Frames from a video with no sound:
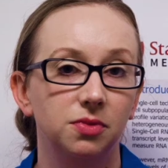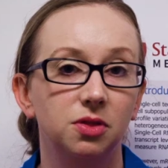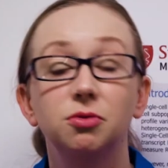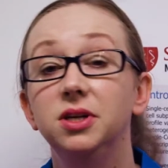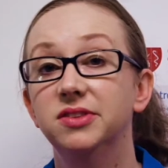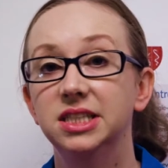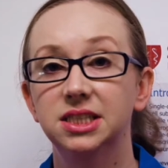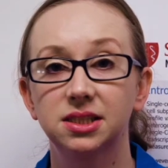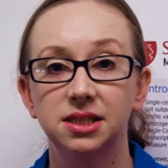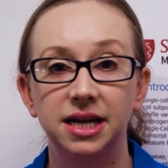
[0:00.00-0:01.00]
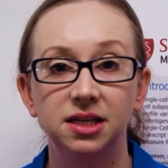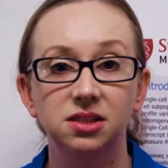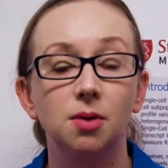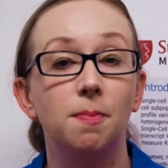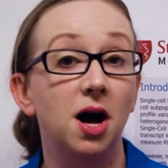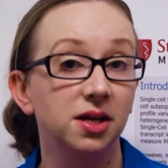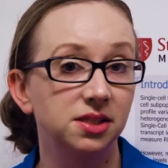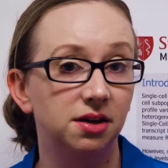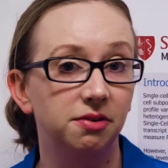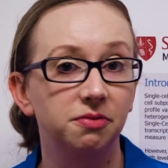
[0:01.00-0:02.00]
Three of the six lanes are
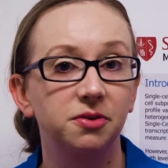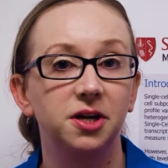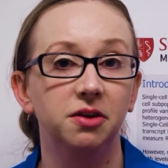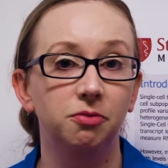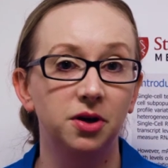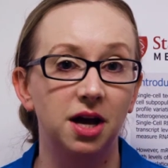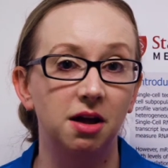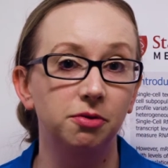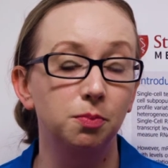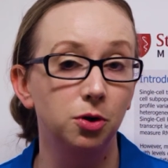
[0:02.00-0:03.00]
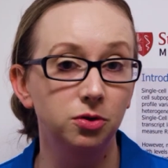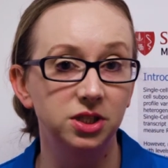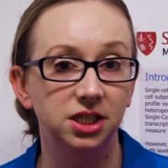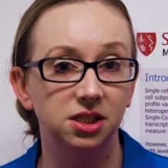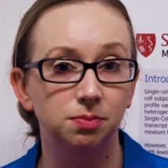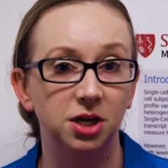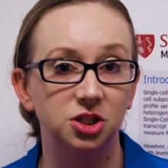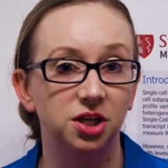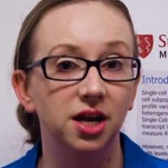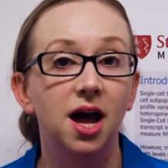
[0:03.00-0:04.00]
positive for H I F one alpha protein
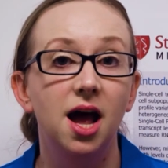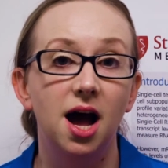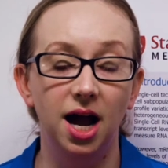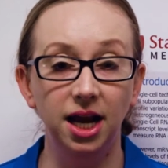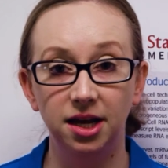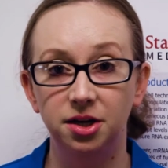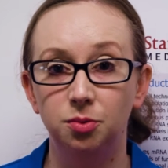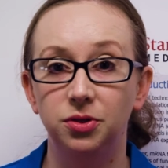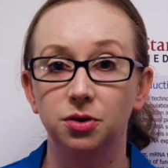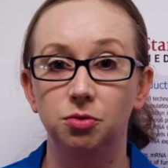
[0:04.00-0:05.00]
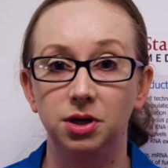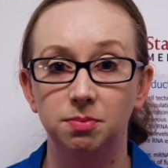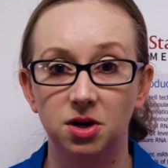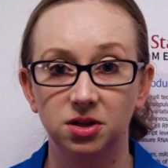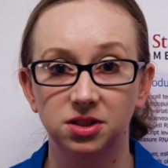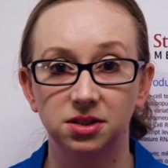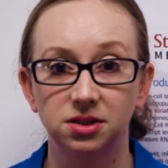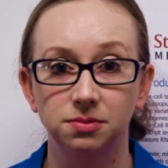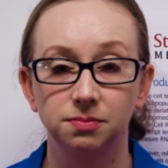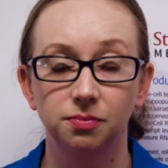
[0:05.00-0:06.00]
expression, highlighted with the green boxes.